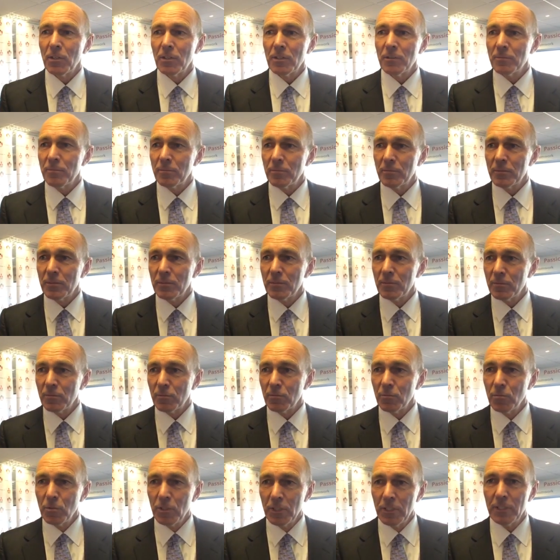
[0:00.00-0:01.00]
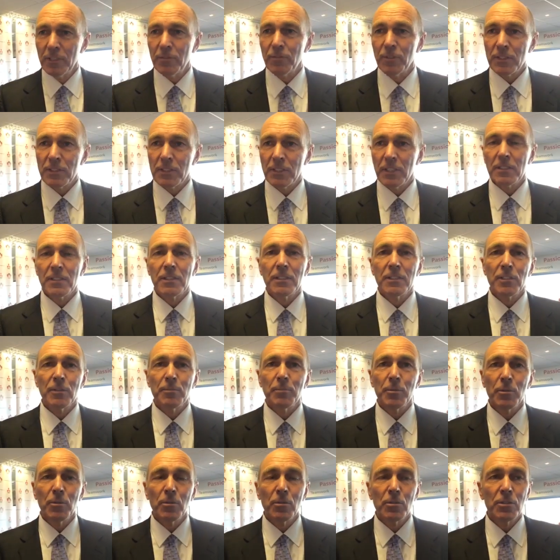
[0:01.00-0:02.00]
got really fantastic
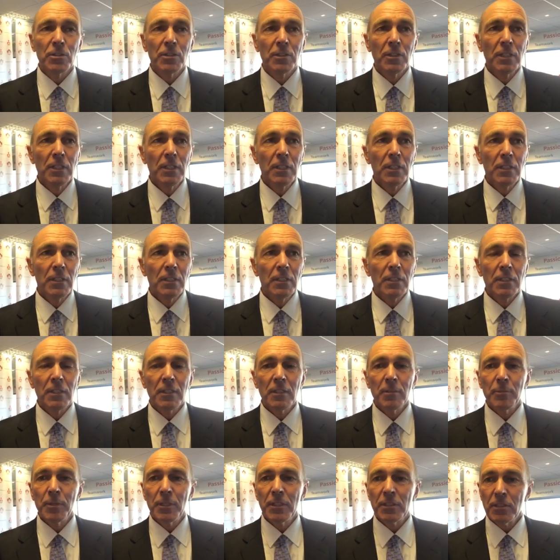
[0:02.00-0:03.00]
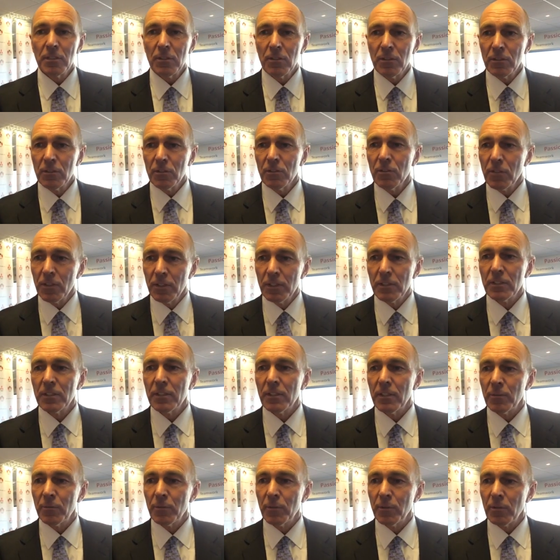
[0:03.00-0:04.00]
support. Uh, but there's a lot of good things
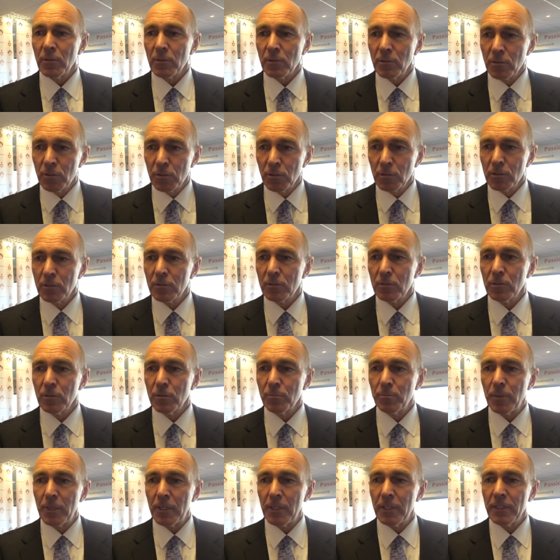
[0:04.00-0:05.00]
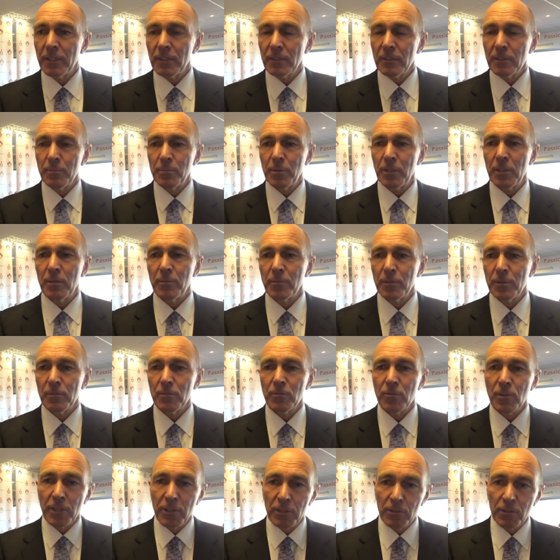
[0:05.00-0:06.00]
here. We've got a good, good playing
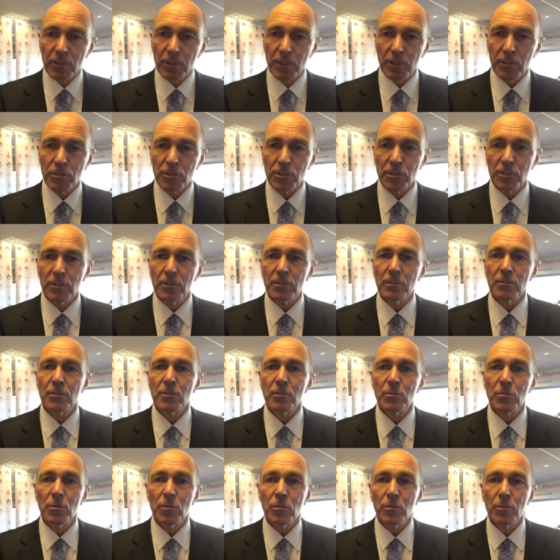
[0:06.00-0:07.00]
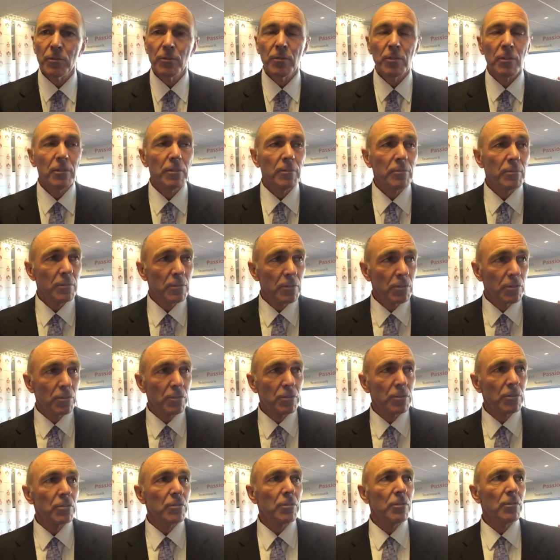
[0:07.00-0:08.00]
department, very good coaching squad. We've got a
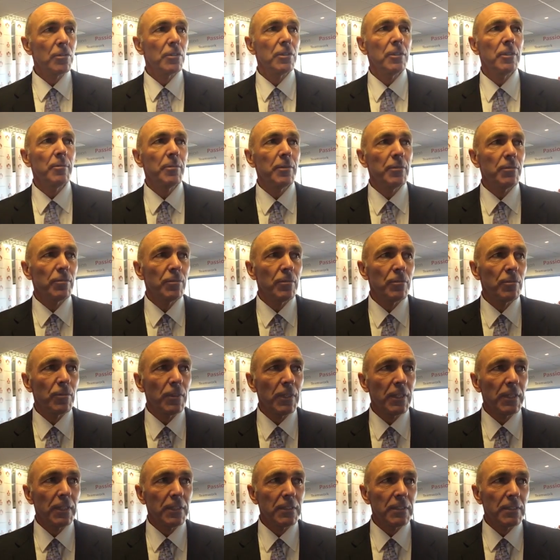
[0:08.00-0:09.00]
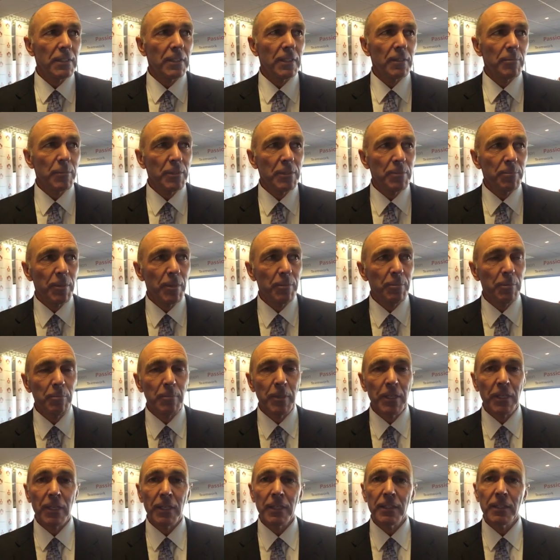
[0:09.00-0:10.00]
st strong team of finance and admin people
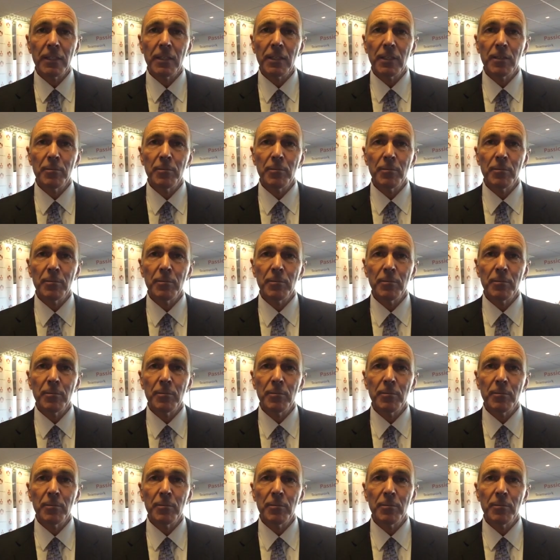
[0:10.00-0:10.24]
behind the